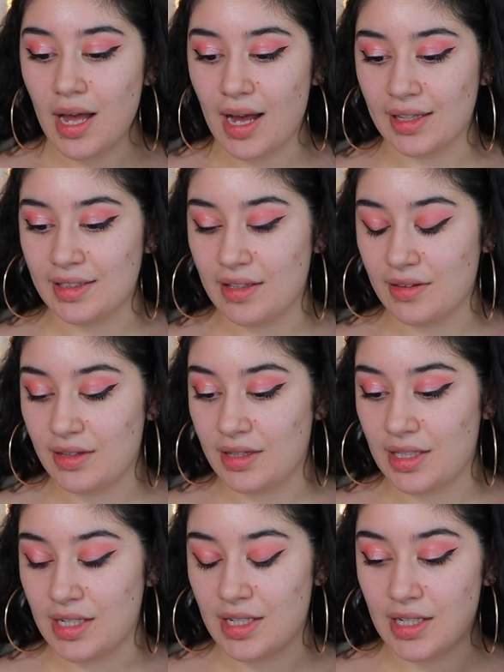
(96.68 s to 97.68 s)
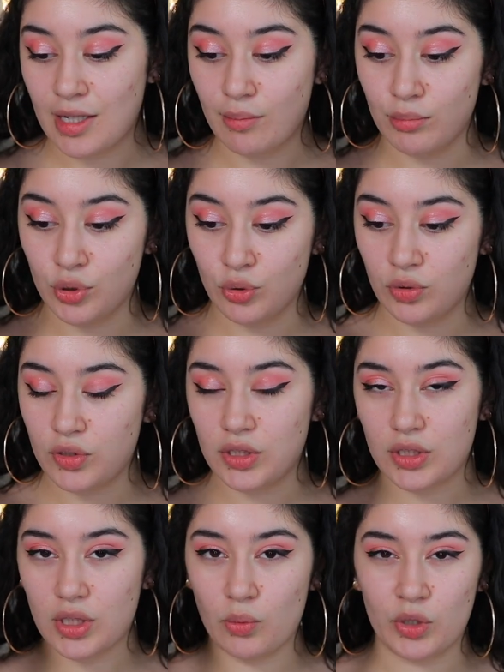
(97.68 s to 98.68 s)
and then the
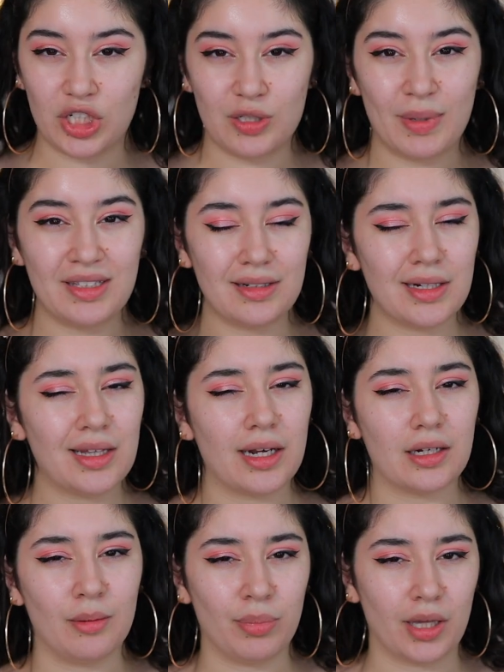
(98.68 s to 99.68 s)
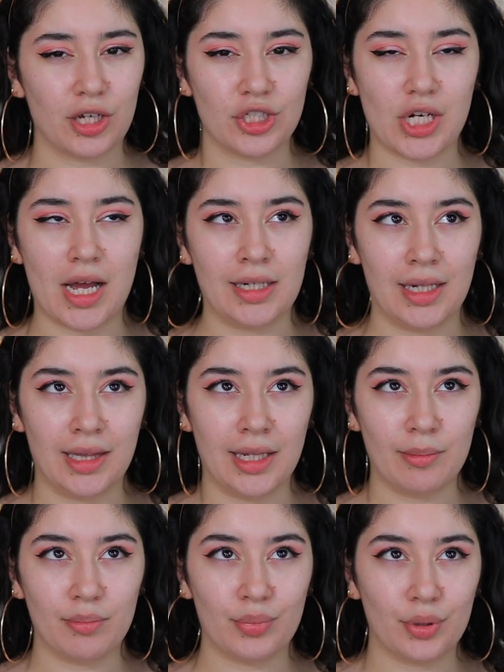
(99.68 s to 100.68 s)
mousse, which is basically like a blush and a
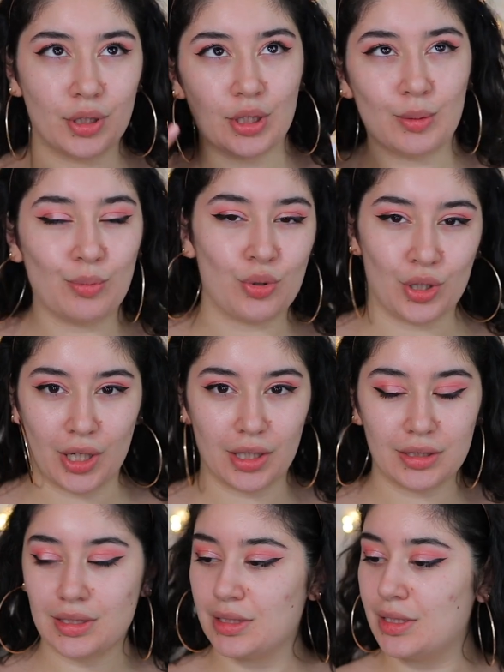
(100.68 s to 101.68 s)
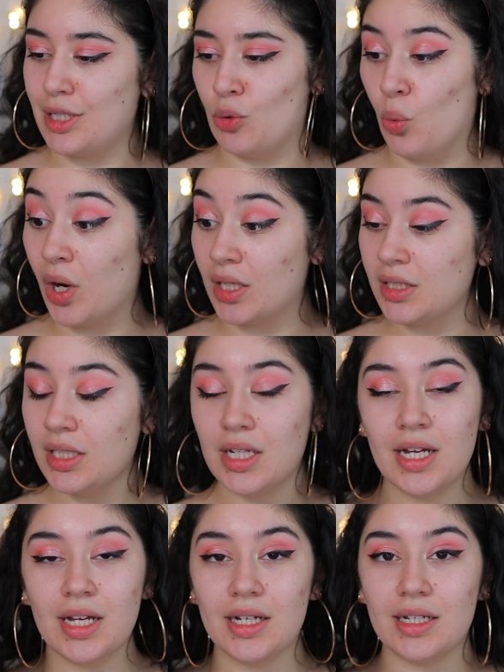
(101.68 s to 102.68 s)
lip product in one,
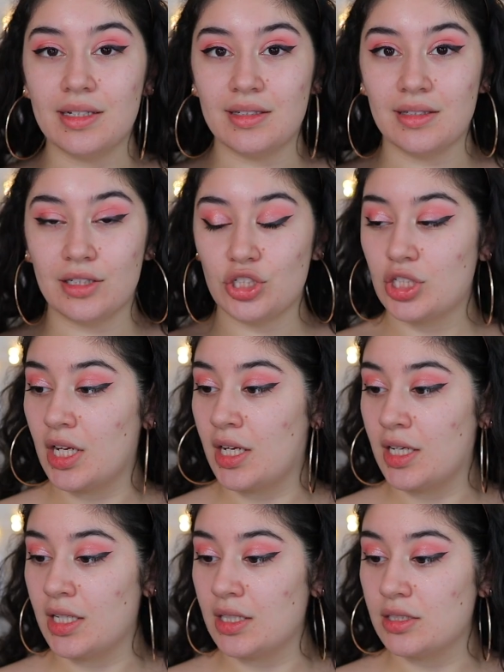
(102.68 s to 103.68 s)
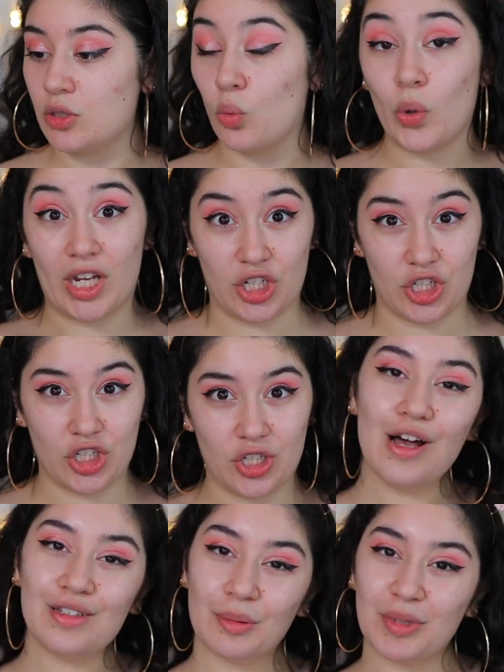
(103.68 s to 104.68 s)
is in the shade Wish.
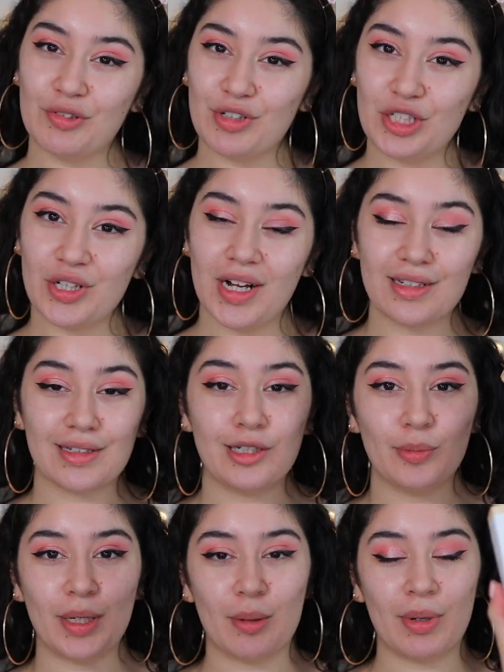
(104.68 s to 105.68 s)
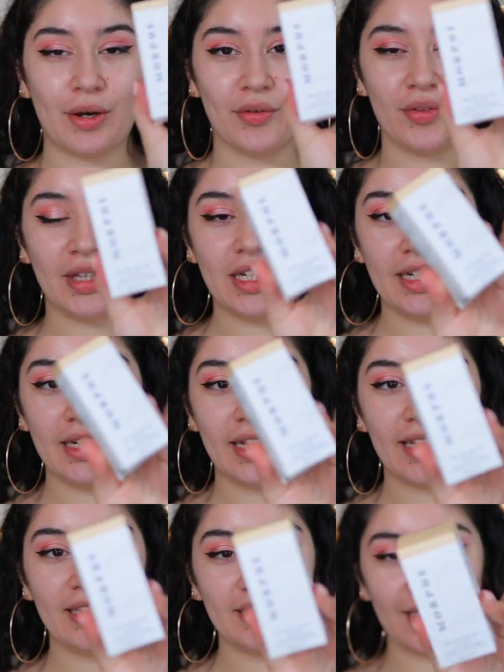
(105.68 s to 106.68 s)
So I'm going to read you guys a little bit about the
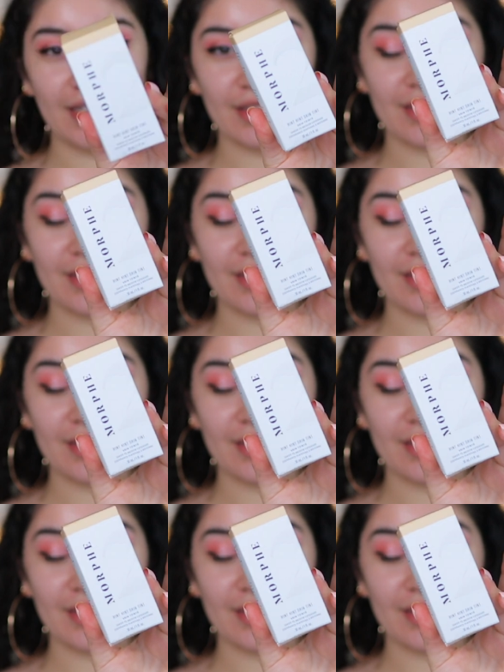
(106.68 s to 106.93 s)
Hint Hint